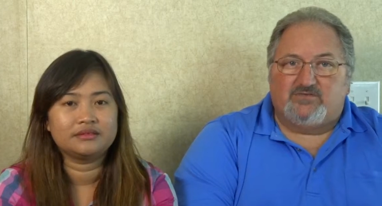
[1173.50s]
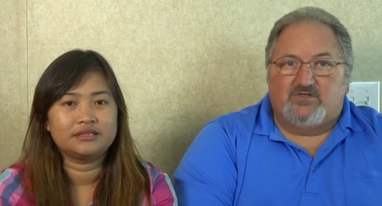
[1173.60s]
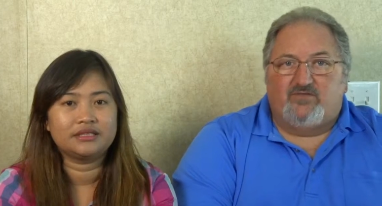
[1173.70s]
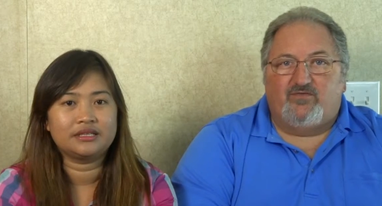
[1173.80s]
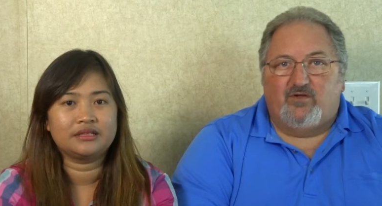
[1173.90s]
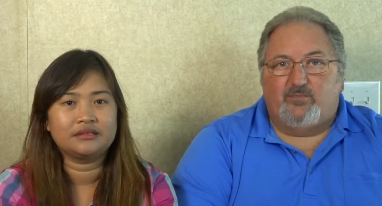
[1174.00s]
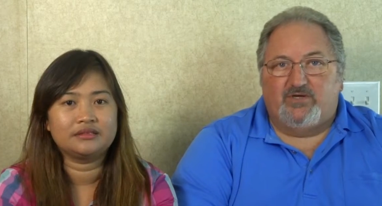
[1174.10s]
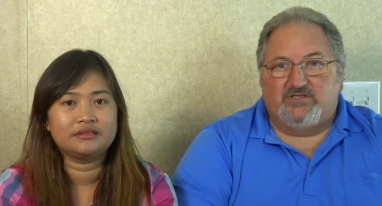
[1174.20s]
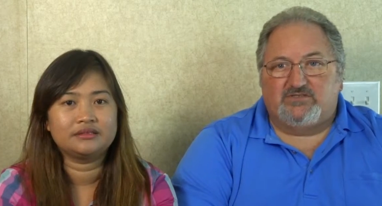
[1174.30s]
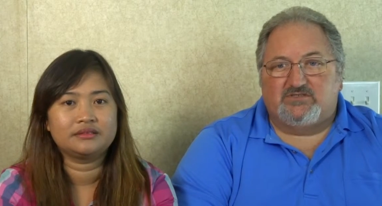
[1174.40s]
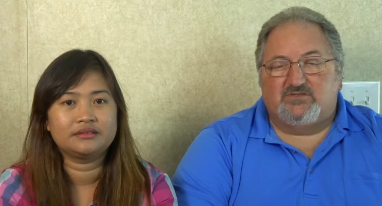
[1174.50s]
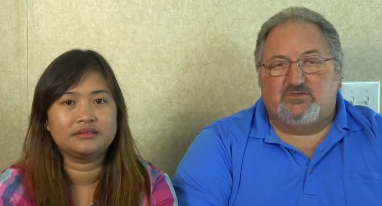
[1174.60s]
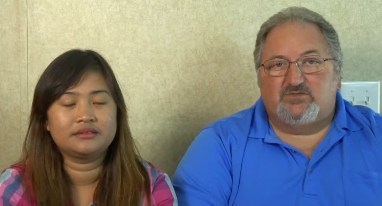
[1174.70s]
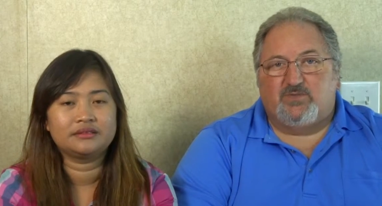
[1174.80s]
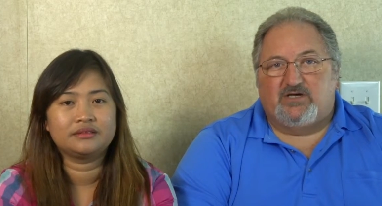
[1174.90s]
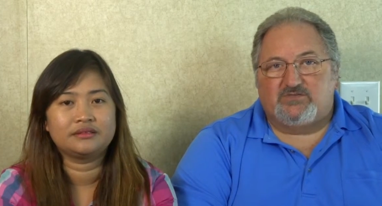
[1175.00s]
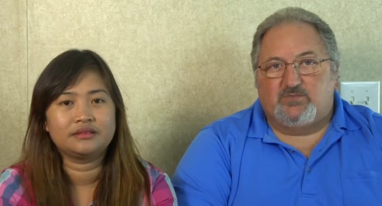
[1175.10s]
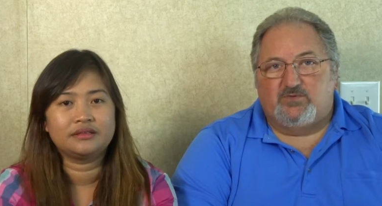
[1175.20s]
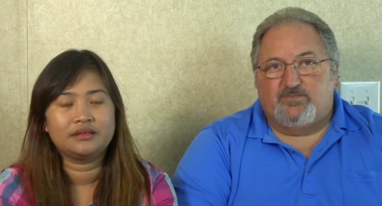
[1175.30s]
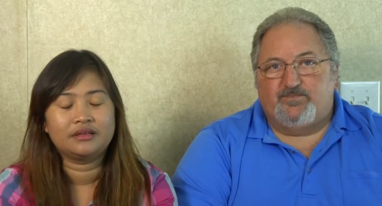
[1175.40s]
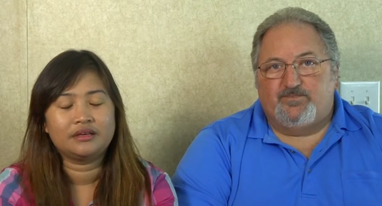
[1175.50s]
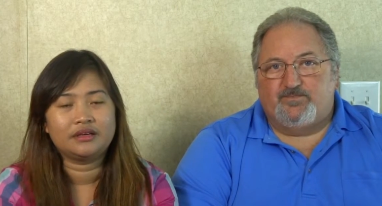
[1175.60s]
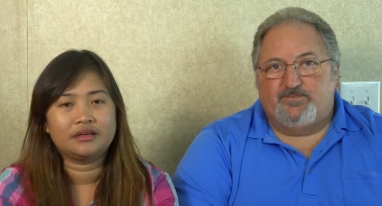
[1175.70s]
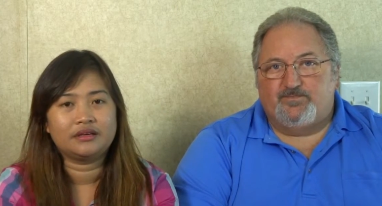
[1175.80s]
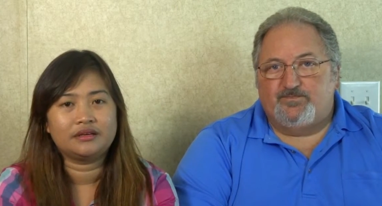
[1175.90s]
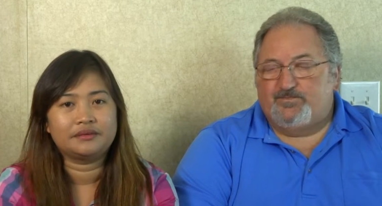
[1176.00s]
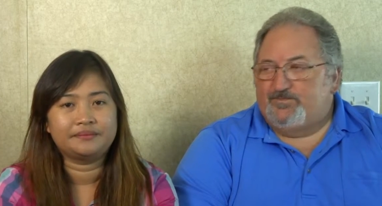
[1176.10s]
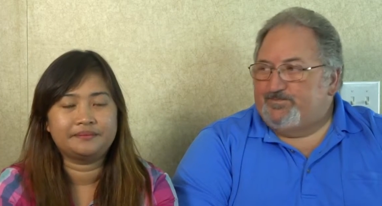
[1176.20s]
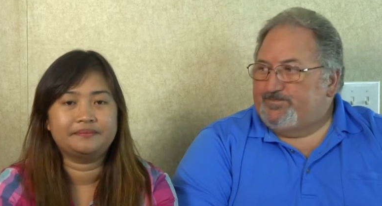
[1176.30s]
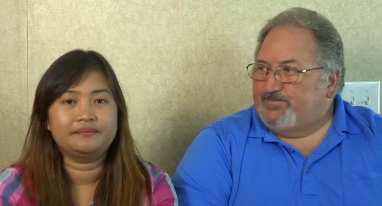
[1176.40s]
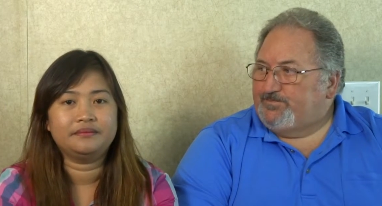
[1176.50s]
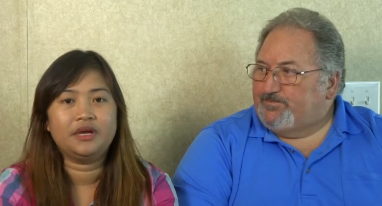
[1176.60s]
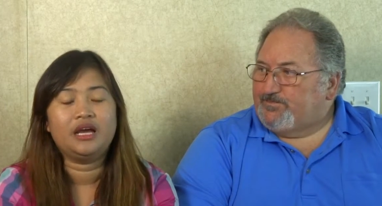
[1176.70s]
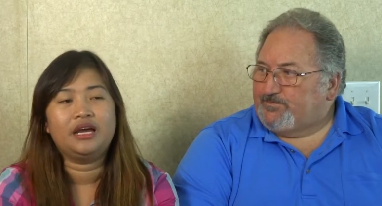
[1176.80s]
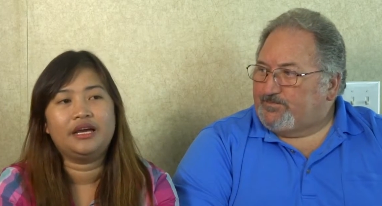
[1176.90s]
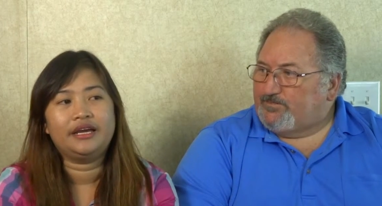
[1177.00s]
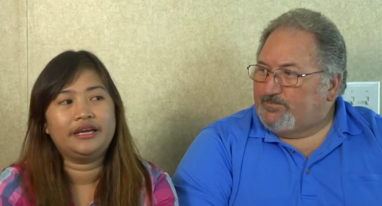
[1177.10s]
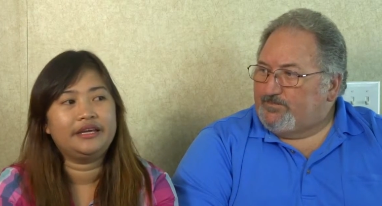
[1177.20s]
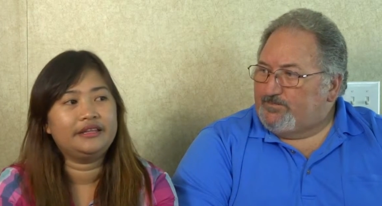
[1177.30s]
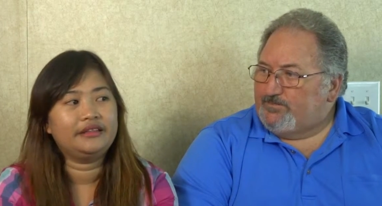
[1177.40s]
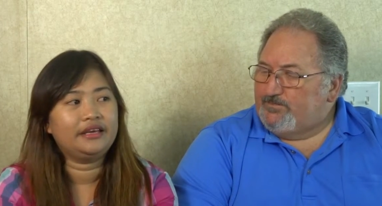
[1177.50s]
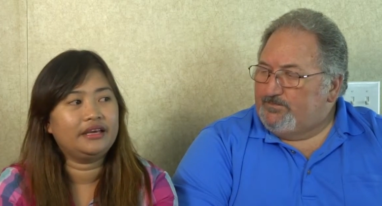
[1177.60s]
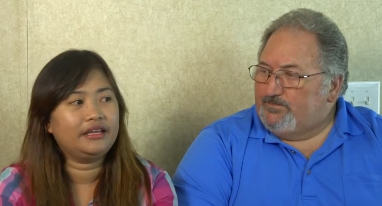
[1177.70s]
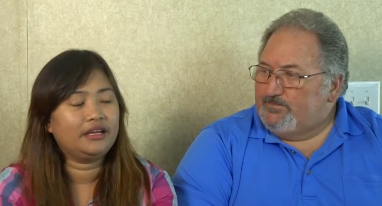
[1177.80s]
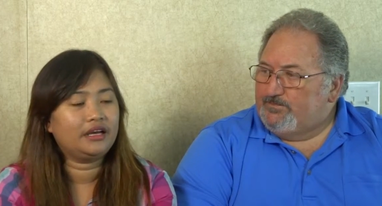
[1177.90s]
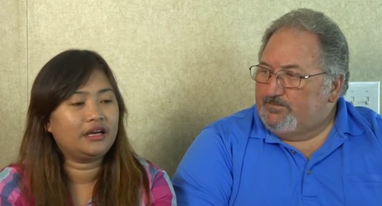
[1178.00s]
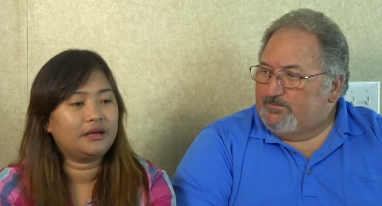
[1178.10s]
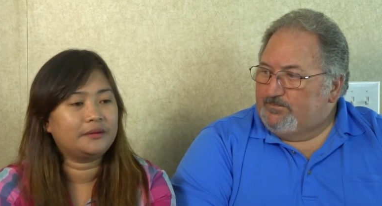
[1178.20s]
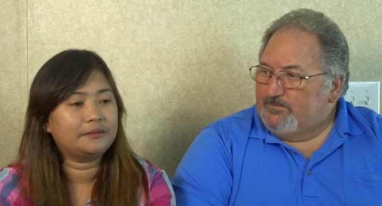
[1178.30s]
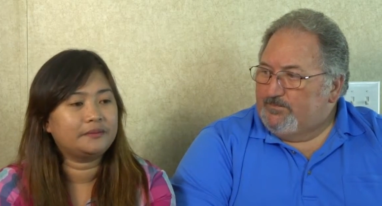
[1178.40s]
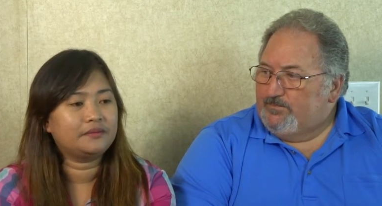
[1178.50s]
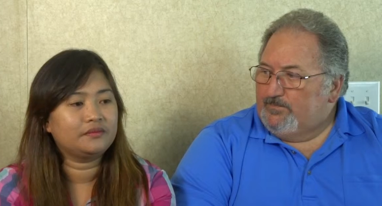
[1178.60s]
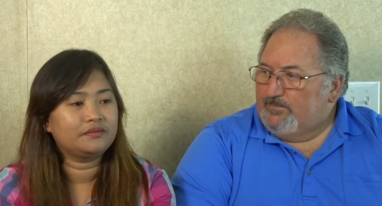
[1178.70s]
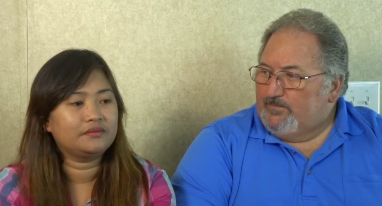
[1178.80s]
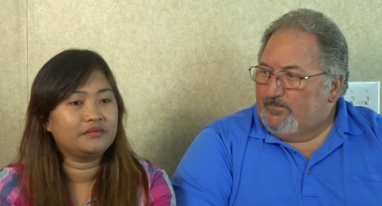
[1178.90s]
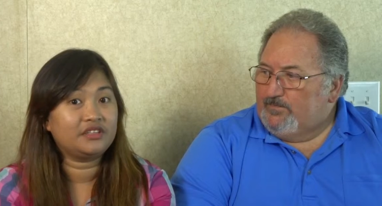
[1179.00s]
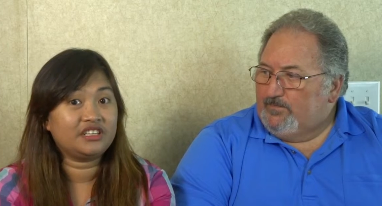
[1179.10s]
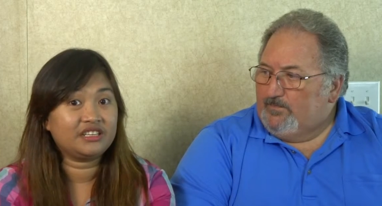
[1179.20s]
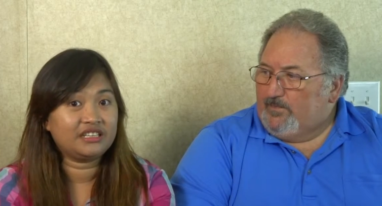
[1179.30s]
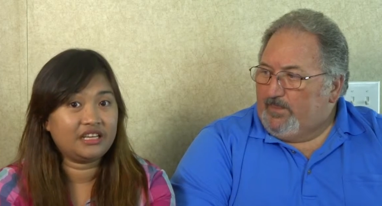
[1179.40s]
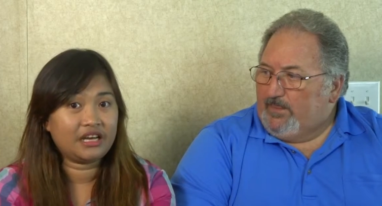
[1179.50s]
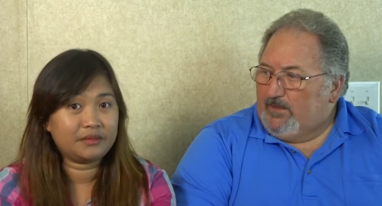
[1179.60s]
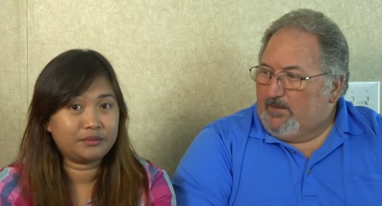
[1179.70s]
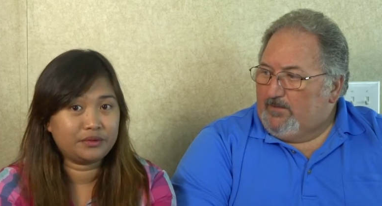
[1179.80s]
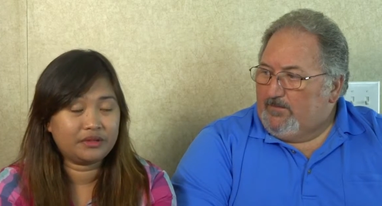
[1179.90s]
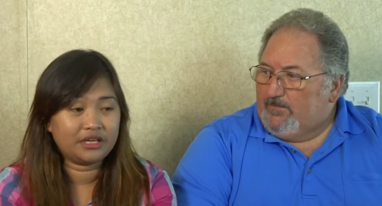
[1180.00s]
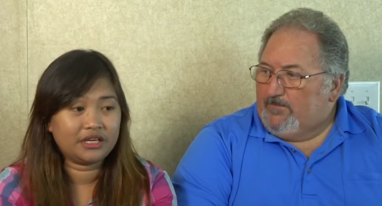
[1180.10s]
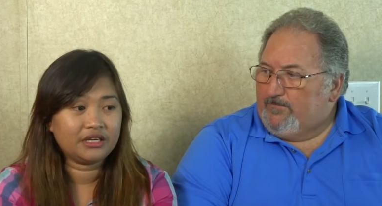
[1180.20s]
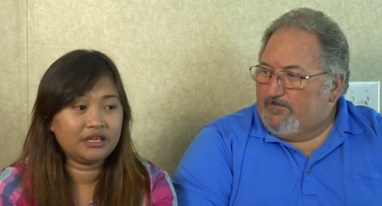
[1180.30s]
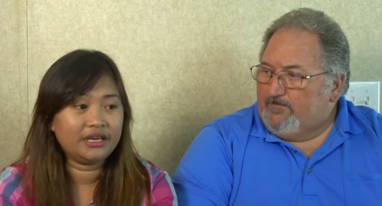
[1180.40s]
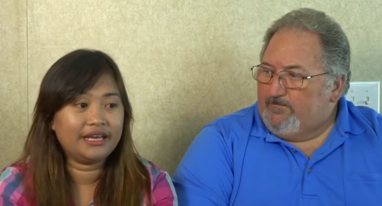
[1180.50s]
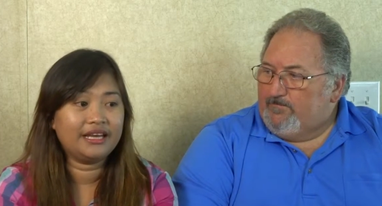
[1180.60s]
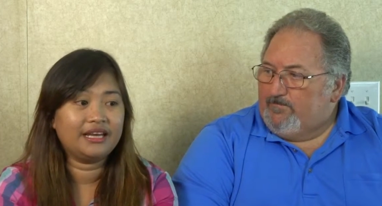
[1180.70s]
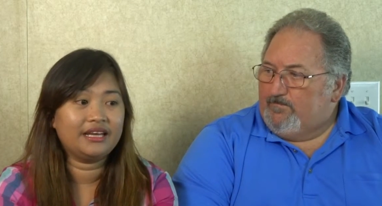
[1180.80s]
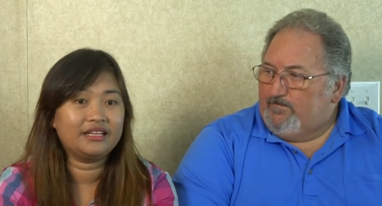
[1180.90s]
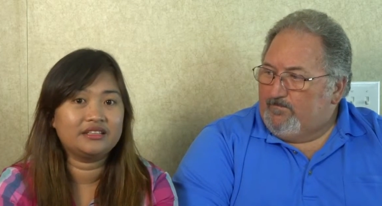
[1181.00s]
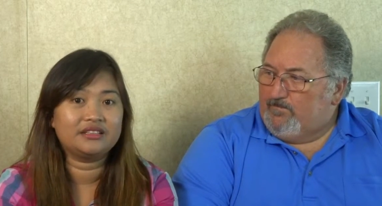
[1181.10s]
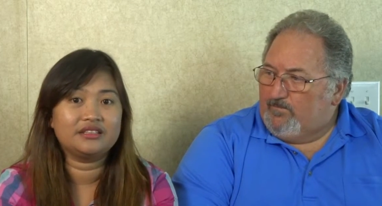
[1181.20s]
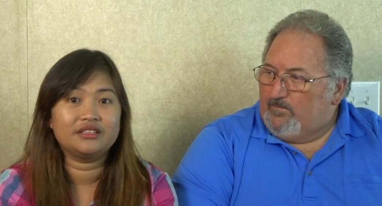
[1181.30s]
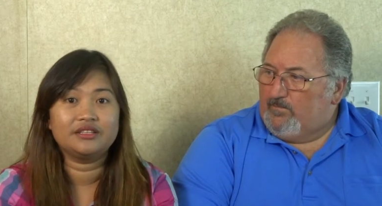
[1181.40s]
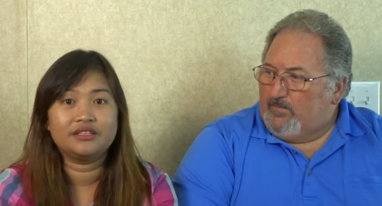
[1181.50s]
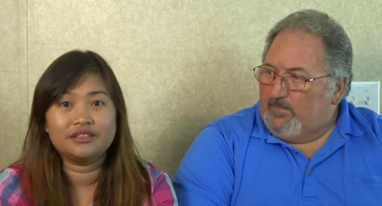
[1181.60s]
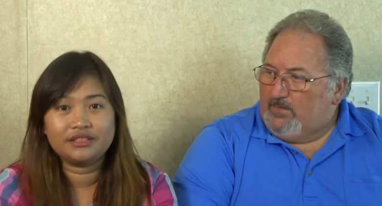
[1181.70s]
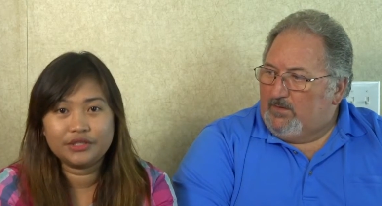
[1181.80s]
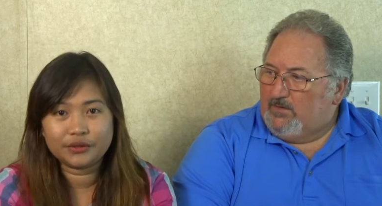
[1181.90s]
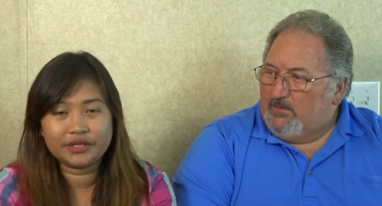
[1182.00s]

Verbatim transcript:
Speaker 1: to the yeah. Philippines as soon as possible.
Speaker 2: Mm -hmm. And then um, they're gonna help you there, and you're